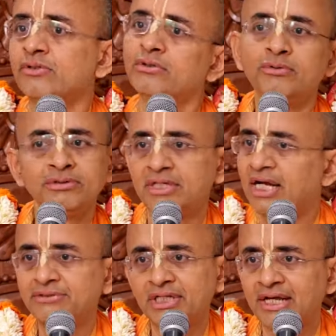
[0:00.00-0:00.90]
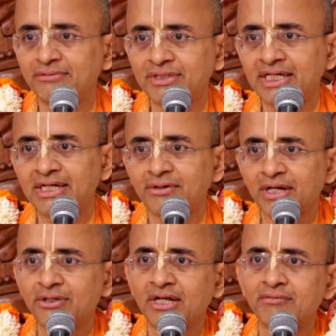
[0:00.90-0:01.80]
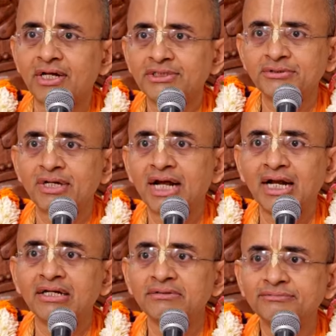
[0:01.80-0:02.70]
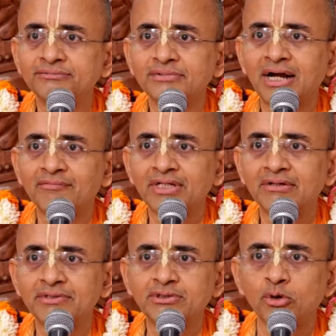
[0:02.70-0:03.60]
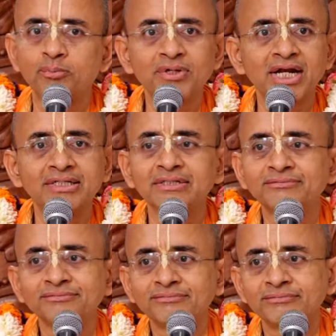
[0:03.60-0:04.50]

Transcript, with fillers: So you naturally have to take out and you wash your hand after that with soap, correct? No?